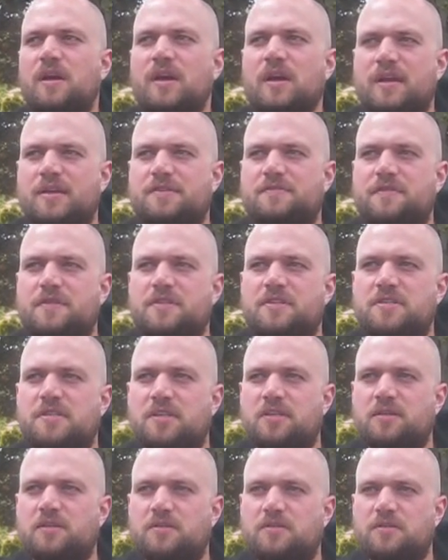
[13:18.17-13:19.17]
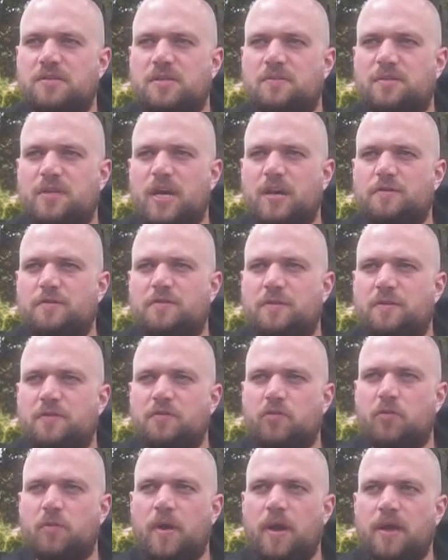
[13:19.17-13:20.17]
gets very cyclical sometimes, very
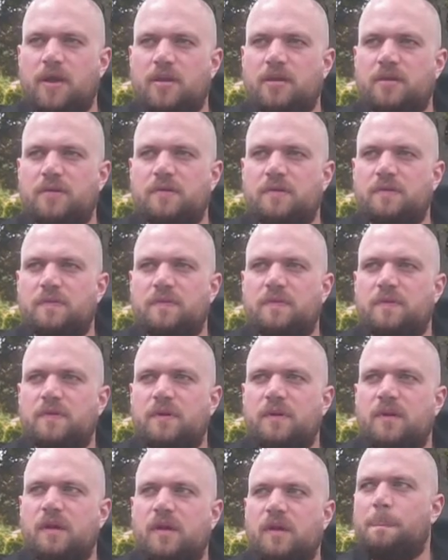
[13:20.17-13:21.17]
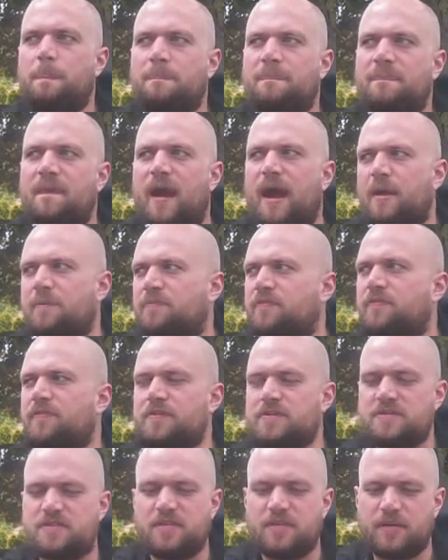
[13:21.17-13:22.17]
repetitive. I prefer
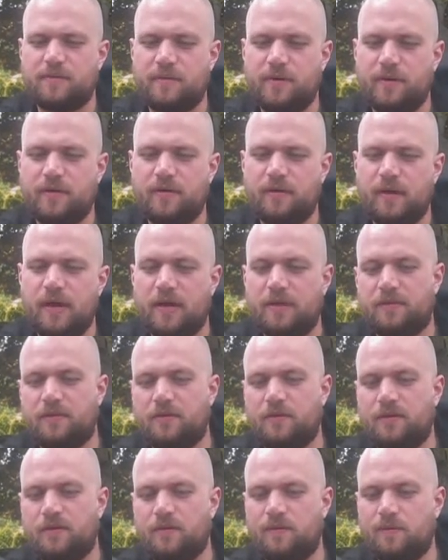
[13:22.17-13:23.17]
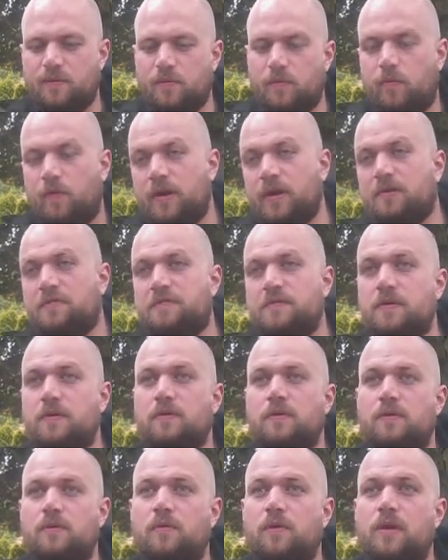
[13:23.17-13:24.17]
to sing about either what I
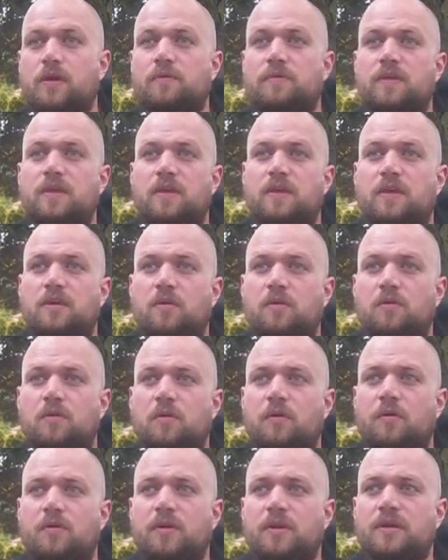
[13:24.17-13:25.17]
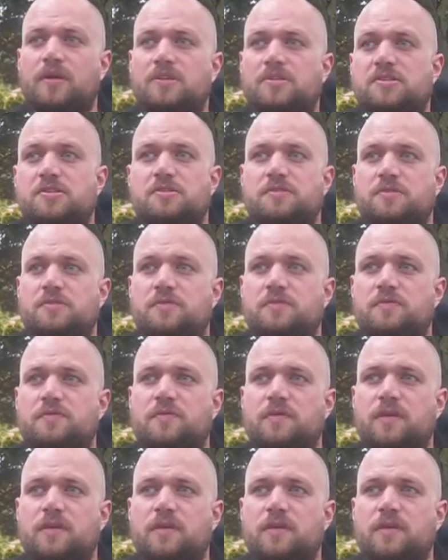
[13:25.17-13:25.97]
feel, what I'm thinking, or issues of